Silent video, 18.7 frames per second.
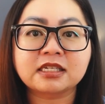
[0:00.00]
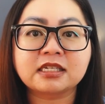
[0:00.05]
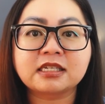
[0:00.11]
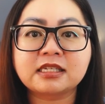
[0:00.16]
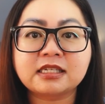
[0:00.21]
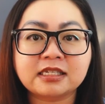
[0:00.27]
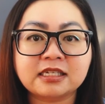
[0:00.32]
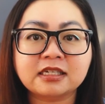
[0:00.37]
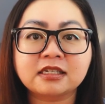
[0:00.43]

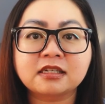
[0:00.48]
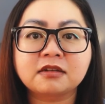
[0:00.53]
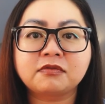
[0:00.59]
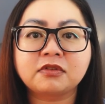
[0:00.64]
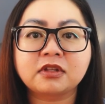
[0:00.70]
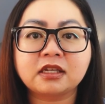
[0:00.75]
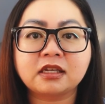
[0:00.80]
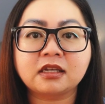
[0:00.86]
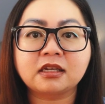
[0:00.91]

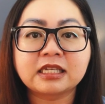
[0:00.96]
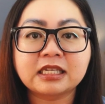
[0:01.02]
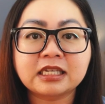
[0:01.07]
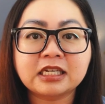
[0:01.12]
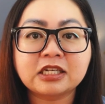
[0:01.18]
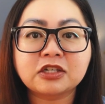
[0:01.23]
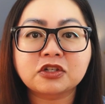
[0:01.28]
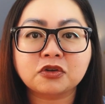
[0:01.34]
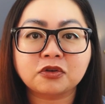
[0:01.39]
instinctively
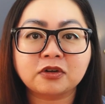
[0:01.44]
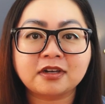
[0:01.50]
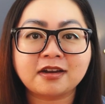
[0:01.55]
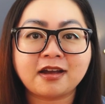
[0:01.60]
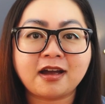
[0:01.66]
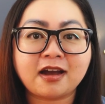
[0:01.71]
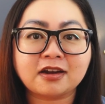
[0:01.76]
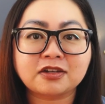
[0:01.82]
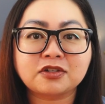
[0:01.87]
need to
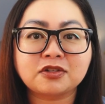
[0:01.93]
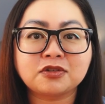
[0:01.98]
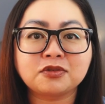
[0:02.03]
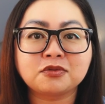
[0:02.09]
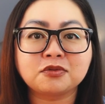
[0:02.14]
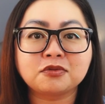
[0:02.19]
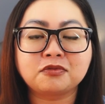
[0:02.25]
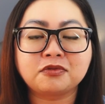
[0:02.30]
react to